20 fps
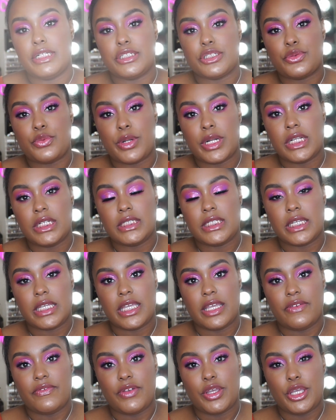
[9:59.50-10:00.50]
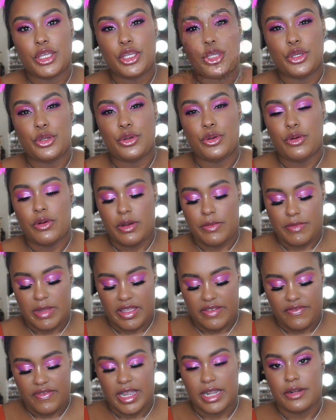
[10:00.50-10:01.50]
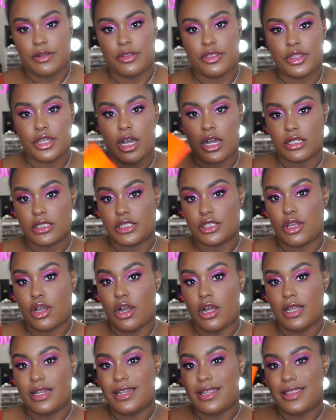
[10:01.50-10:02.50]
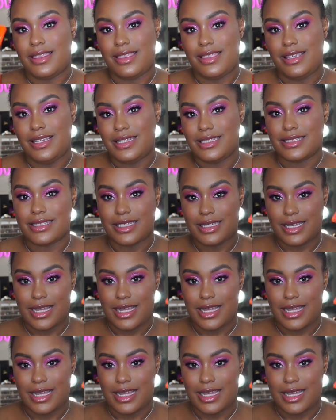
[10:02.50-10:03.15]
I just wanted to give you my final thoughts on these